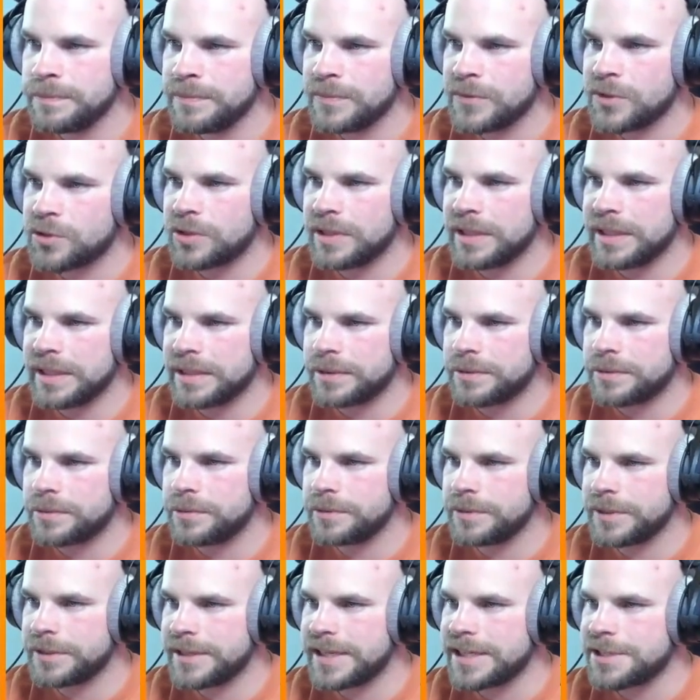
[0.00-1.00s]
Trying to get through.
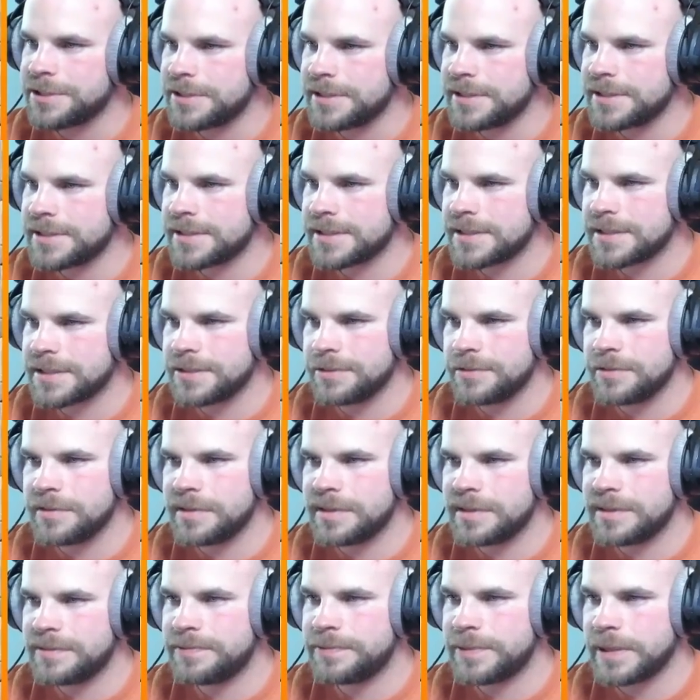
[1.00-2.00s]
They're actually
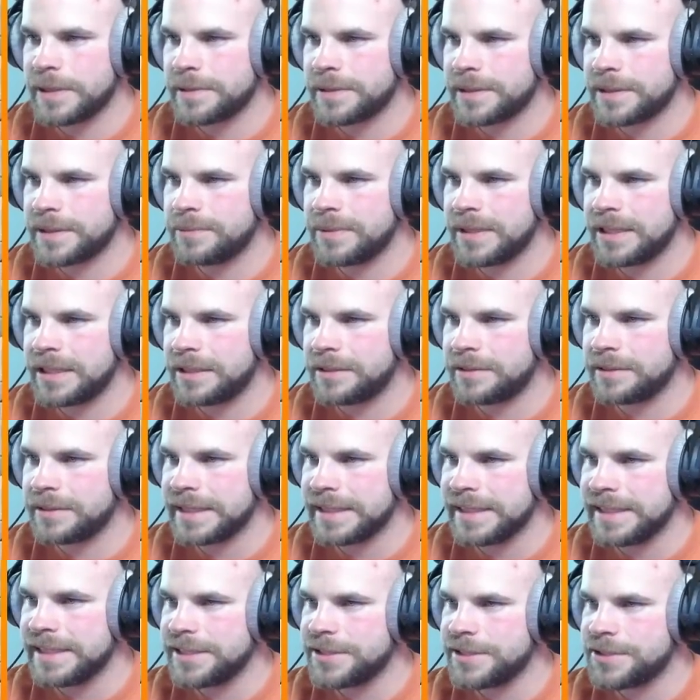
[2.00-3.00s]
doing fairly well.
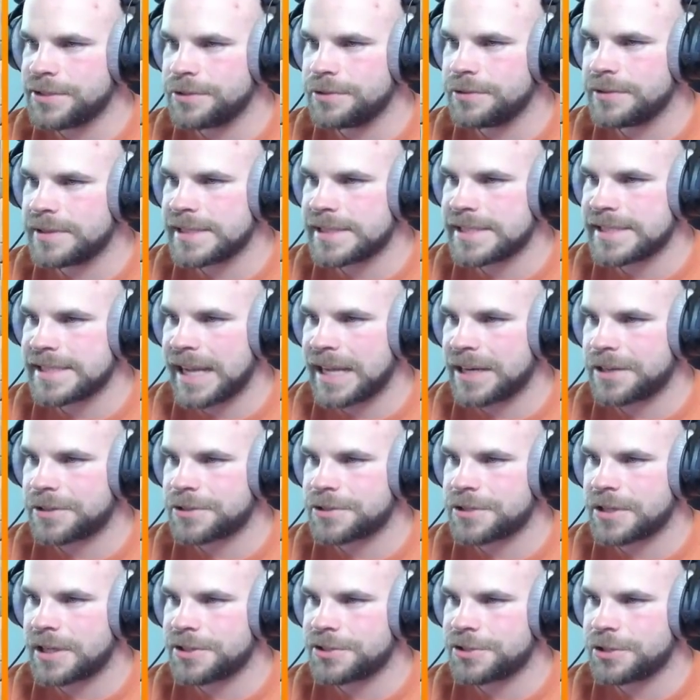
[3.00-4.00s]
Getting to the scatter
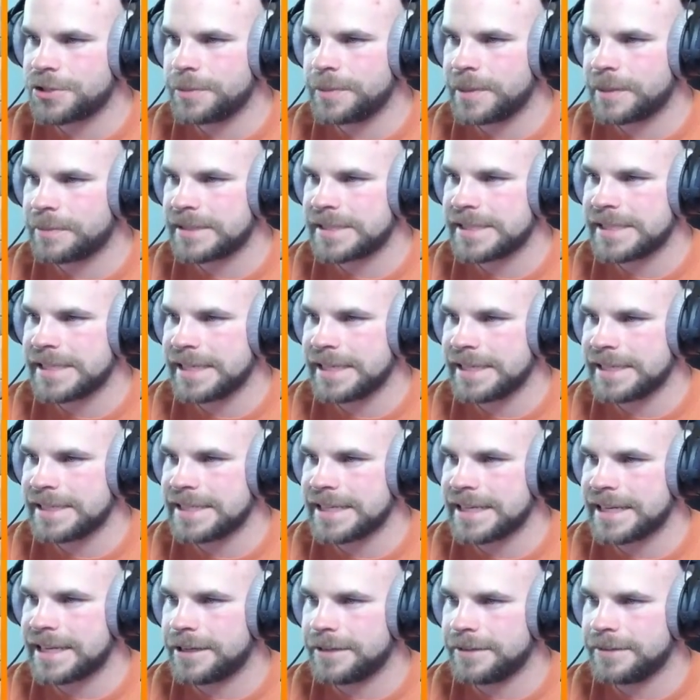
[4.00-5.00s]
shot. Should be able to take it
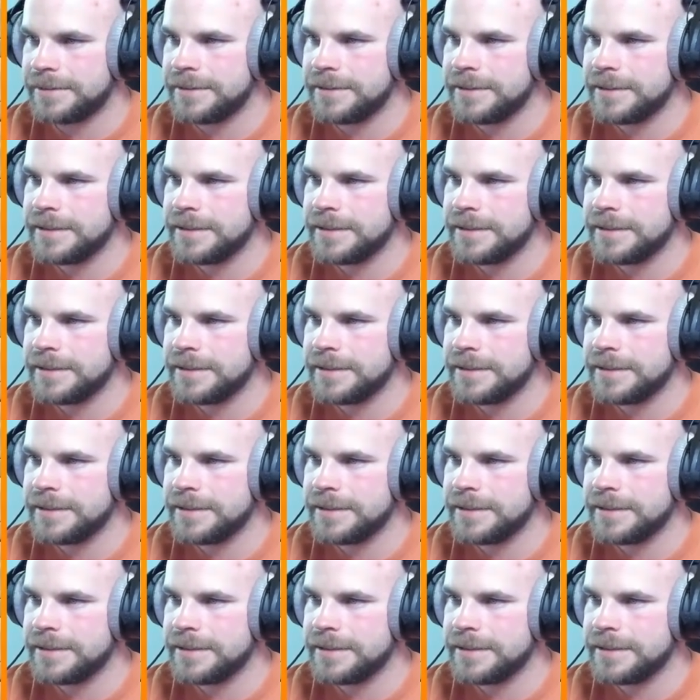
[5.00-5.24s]
down.